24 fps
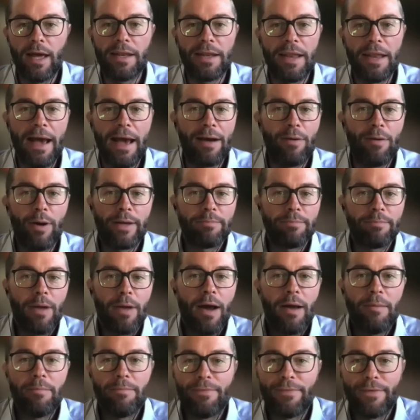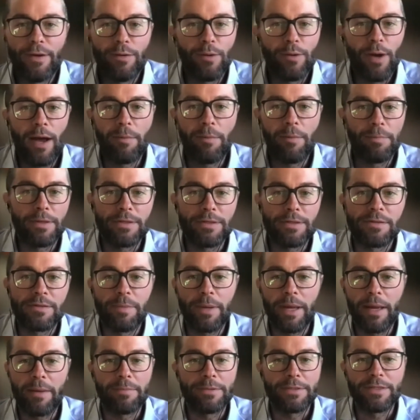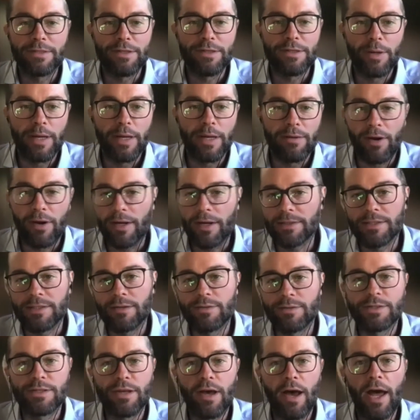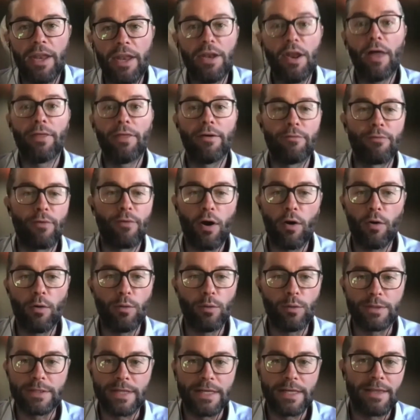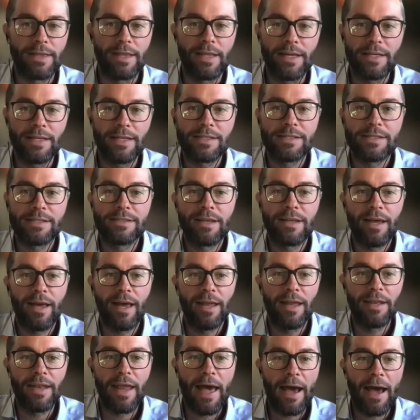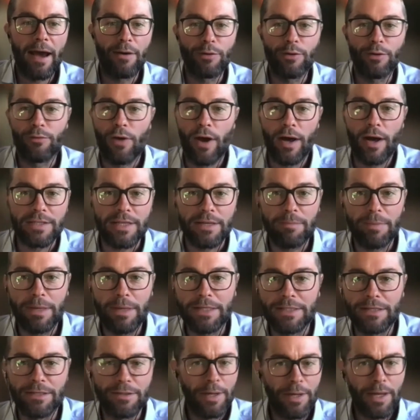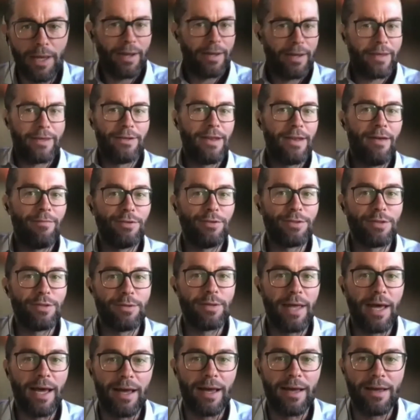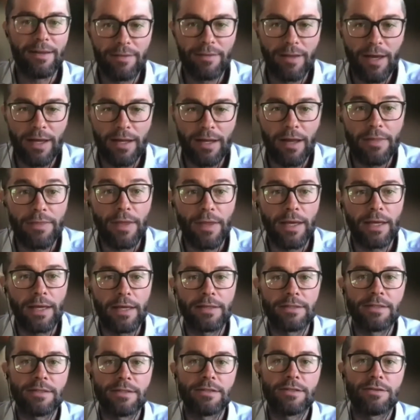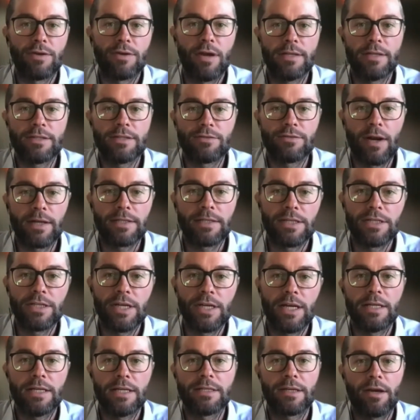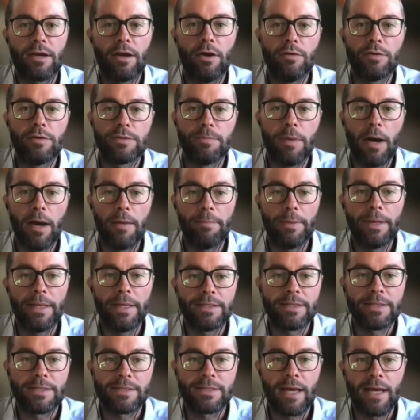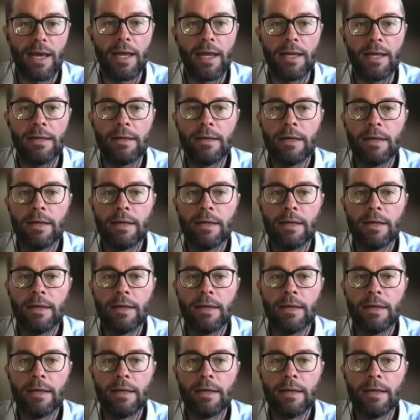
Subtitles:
now I feel helpless to be able to do it, right? So another role did this, and now you're asking me to do it. I could never do that. And I think as a strategy as a coach might be to say,